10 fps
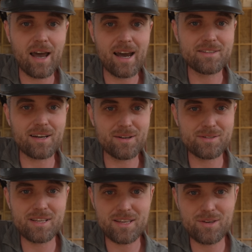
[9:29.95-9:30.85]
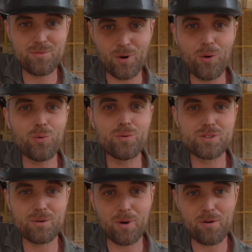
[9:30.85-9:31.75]
and I'll see you all
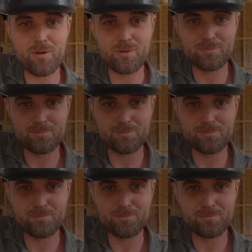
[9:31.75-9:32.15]
tomorrow.